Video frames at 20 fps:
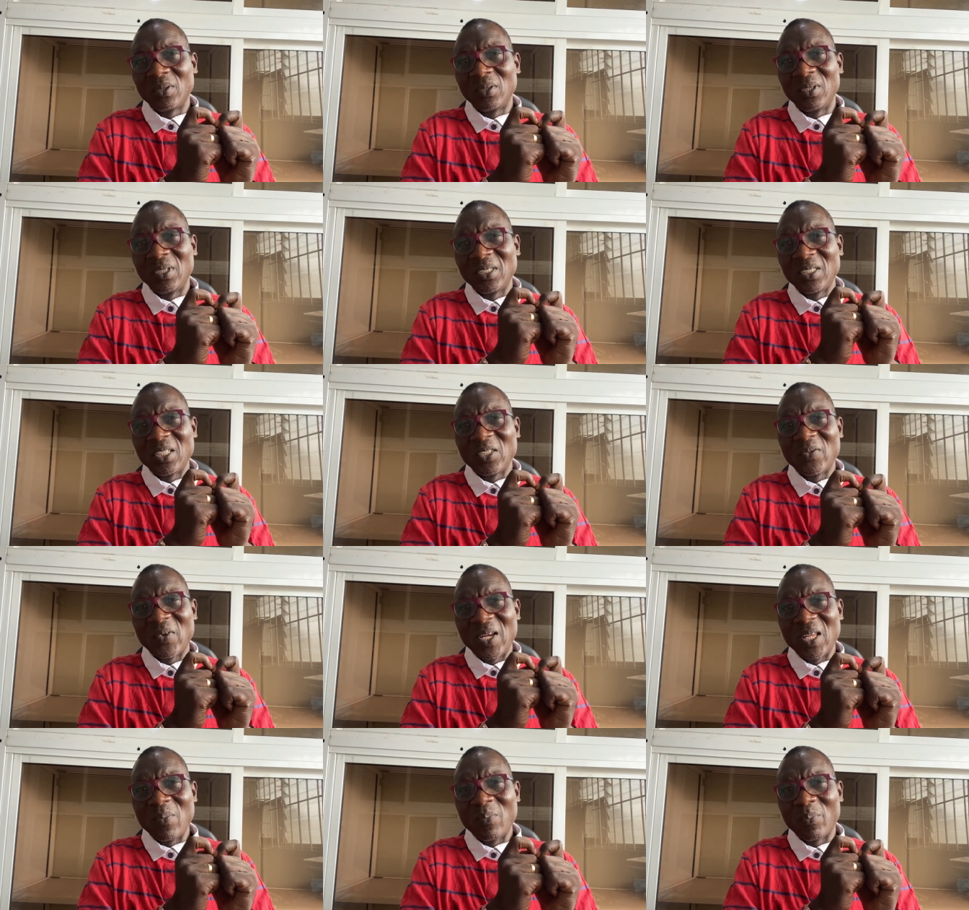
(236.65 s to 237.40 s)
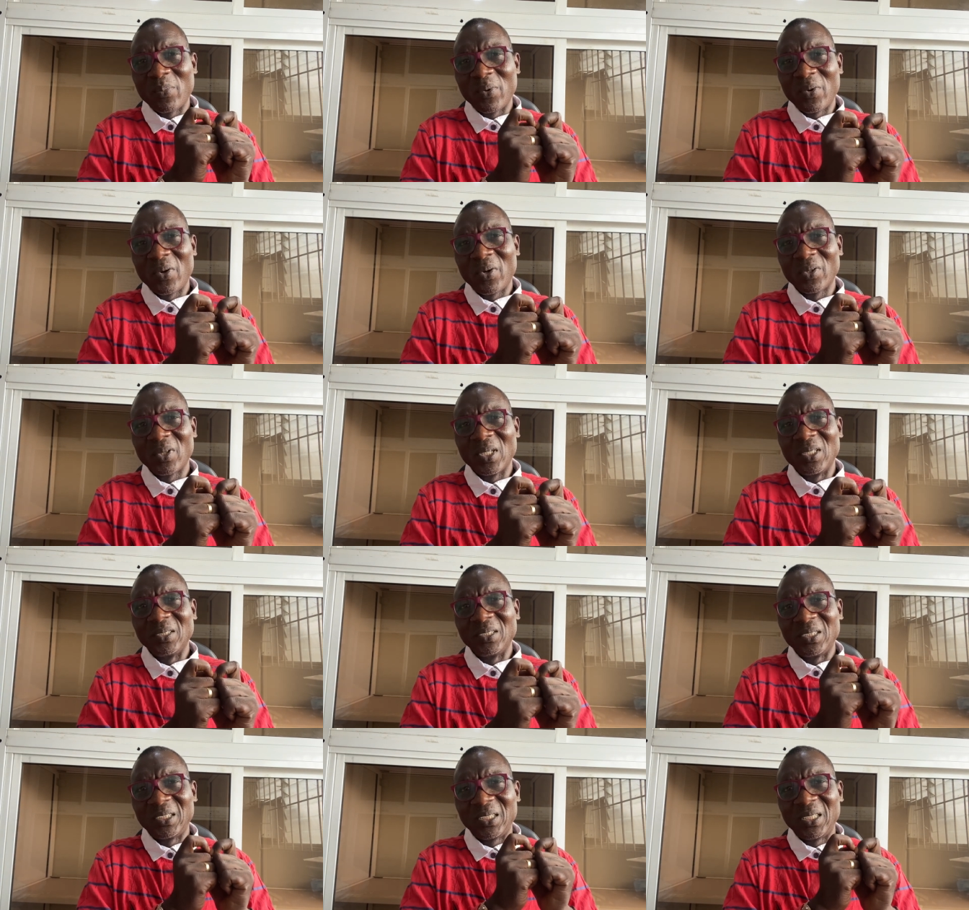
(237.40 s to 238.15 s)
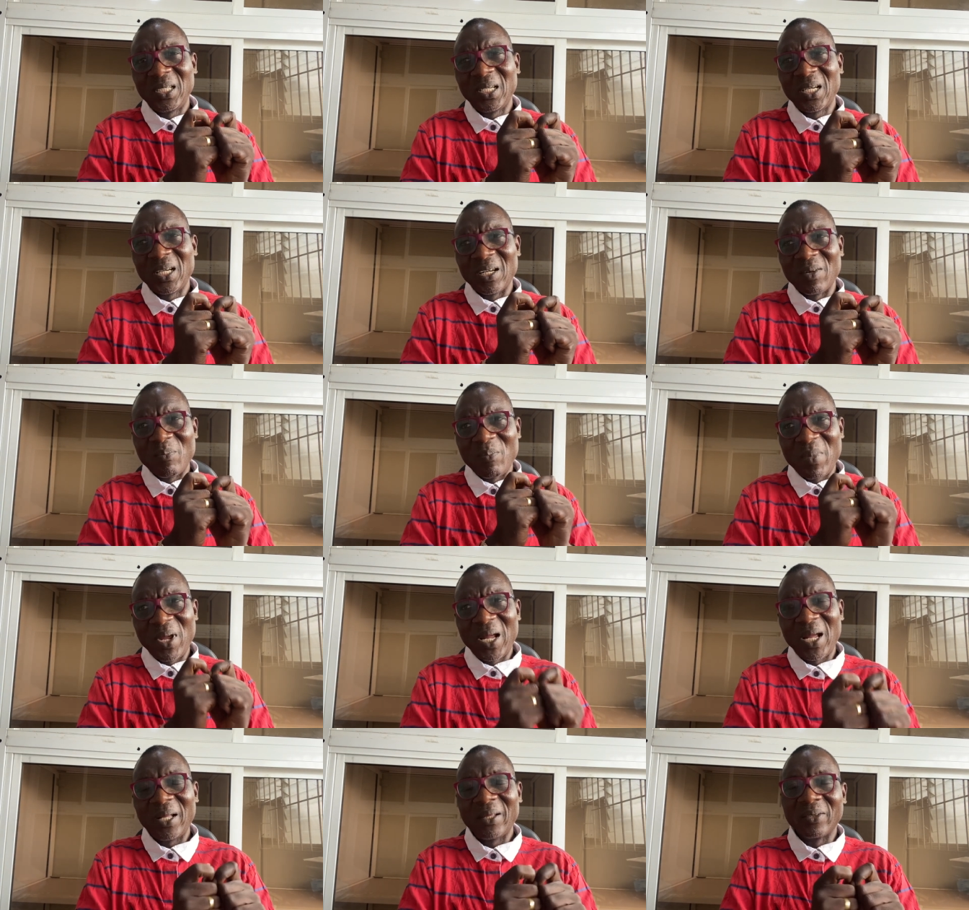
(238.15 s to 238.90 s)
This is very important, shared
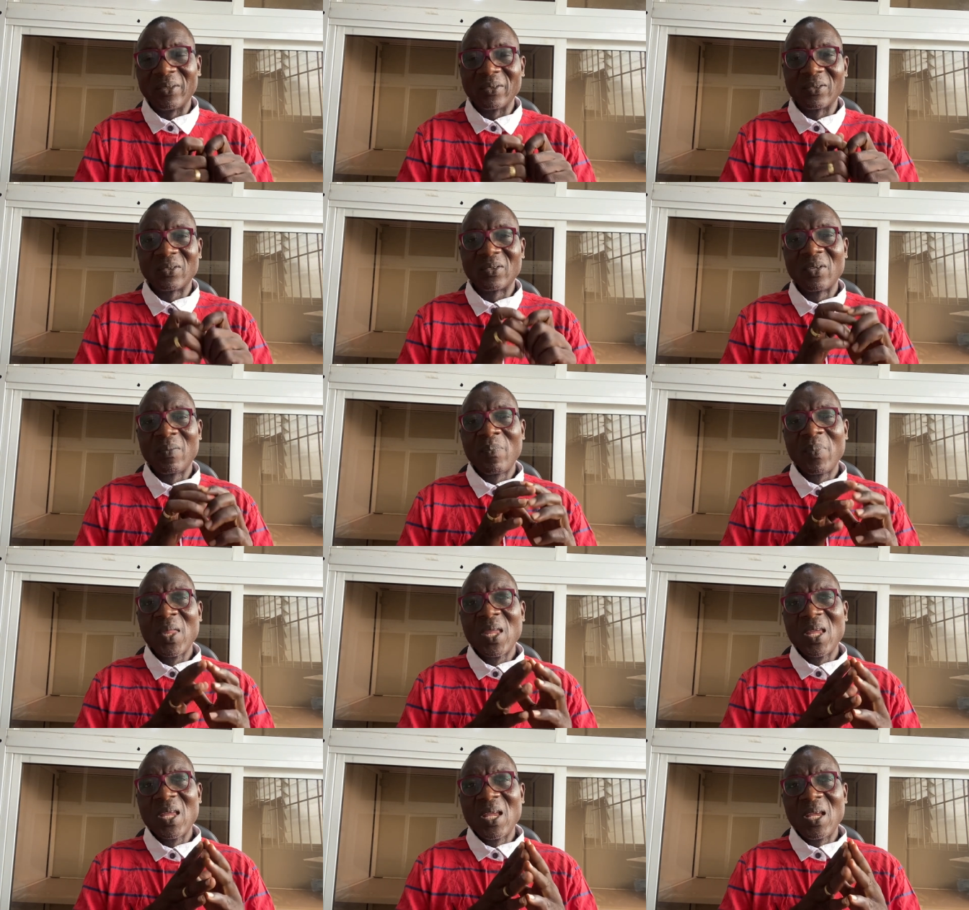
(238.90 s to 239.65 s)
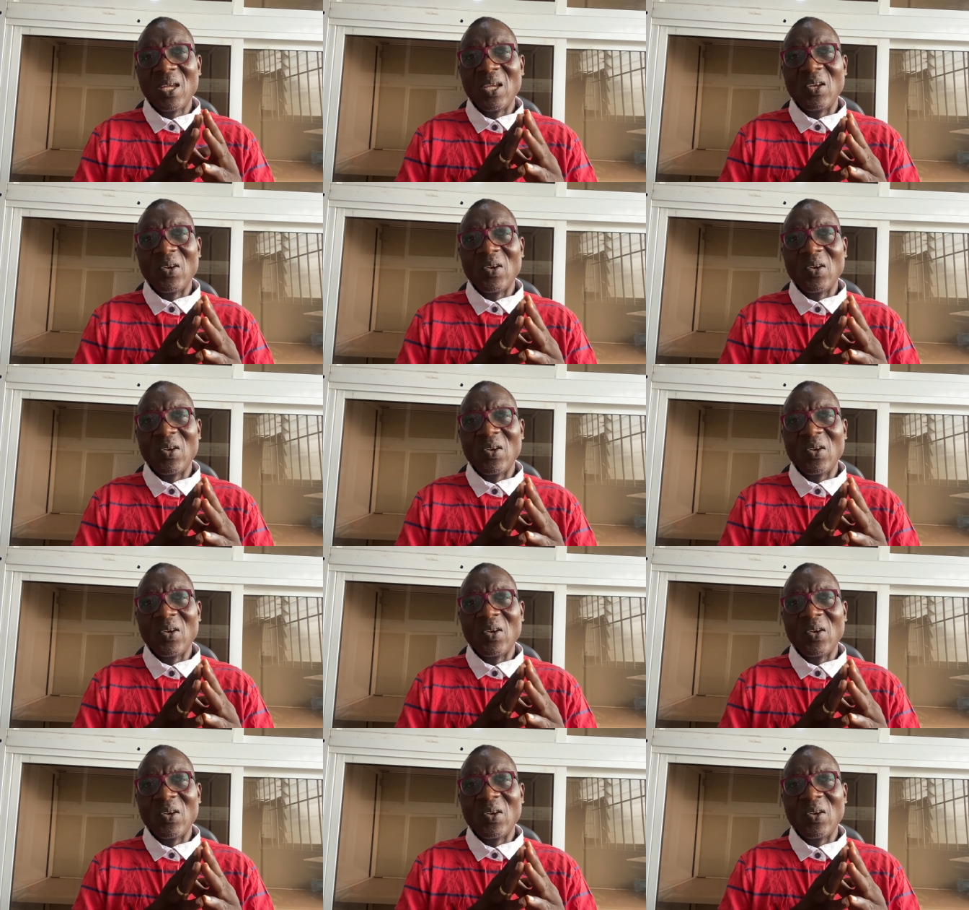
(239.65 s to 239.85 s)
methods, you